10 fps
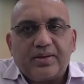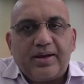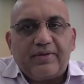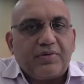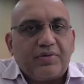
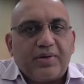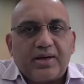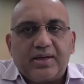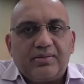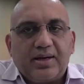everyone
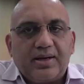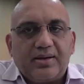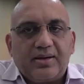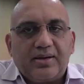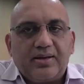in
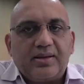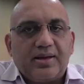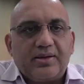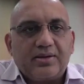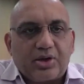the
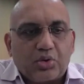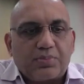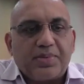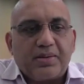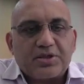
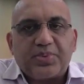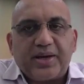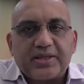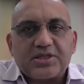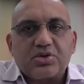recruitment
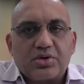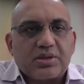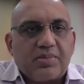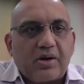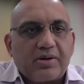space knows
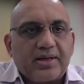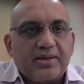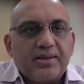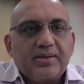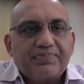about it,
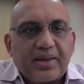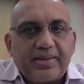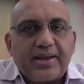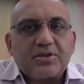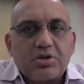and
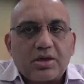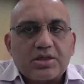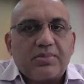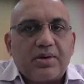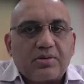that talks
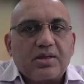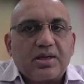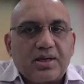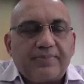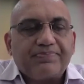about
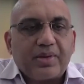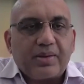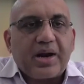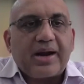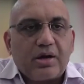the
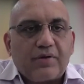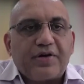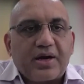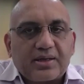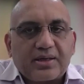brand
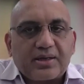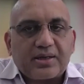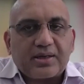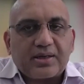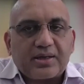of our
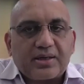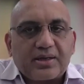company.